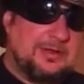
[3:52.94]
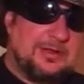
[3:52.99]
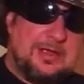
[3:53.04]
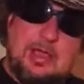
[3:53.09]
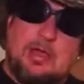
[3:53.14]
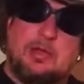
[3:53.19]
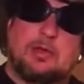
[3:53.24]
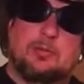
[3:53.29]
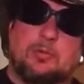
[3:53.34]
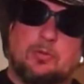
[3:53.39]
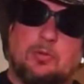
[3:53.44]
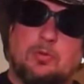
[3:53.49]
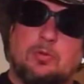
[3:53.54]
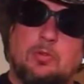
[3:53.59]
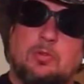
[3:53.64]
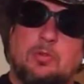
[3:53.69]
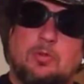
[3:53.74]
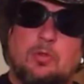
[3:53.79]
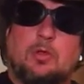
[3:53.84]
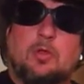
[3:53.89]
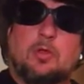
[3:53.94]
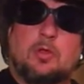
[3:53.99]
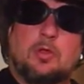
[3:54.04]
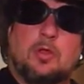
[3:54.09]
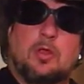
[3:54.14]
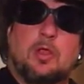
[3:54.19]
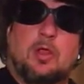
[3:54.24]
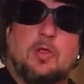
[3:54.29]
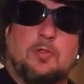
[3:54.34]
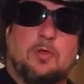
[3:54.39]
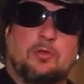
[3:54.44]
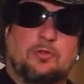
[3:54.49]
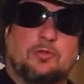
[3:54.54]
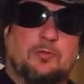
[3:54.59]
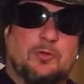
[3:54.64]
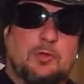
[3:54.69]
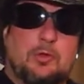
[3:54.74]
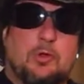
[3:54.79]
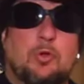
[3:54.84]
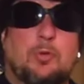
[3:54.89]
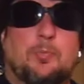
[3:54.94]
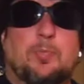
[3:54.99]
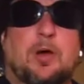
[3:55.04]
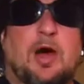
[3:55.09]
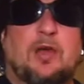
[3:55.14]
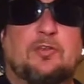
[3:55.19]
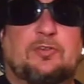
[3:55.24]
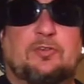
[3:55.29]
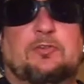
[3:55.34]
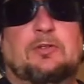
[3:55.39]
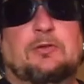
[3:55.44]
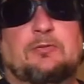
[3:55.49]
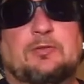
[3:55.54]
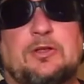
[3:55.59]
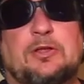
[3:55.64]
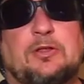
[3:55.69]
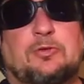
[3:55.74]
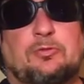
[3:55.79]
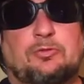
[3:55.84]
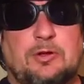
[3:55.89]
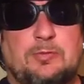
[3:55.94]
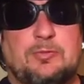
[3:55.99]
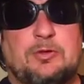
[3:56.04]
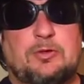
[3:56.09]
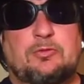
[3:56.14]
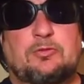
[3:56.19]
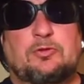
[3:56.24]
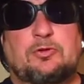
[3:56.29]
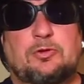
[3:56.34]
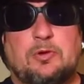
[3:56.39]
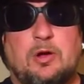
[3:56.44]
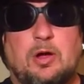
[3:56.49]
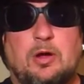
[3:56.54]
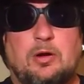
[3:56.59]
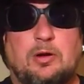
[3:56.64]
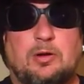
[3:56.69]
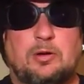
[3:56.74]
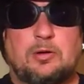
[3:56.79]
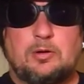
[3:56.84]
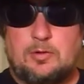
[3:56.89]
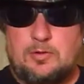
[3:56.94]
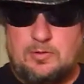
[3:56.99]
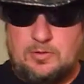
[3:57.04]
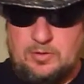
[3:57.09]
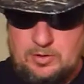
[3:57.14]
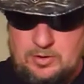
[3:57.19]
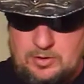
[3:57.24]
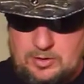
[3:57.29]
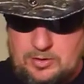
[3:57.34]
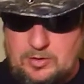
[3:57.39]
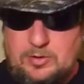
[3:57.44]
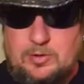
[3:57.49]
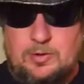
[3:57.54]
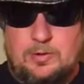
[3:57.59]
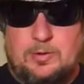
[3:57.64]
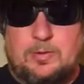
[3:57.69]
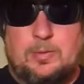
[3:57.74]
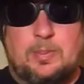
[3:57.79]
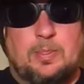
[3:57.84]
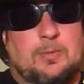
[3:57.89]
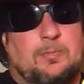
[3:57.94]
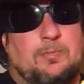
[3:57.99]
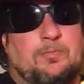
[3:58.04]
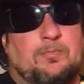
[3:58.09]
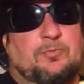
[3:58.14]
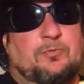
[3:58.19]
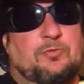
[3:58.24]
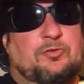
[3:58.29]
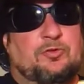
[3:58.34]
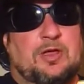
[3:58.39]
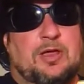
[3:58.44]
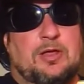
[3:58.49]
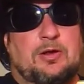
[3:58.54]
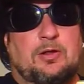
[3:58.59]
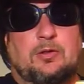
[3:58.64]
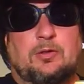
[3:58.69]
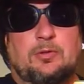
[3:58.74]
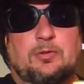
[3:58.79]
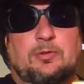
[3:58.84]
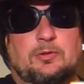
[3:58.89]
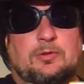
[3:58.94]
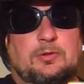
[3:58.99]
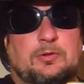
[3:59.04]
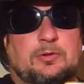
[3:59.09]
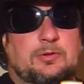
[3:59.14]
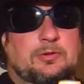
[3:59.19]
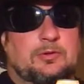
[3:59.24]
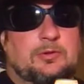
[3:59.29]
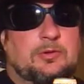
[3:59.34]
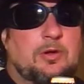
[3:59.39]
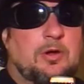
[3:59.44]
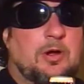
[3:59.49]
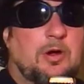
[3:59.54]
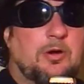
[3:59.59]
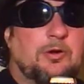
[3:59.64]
accountable. Those of you who positively contribute to our channel, our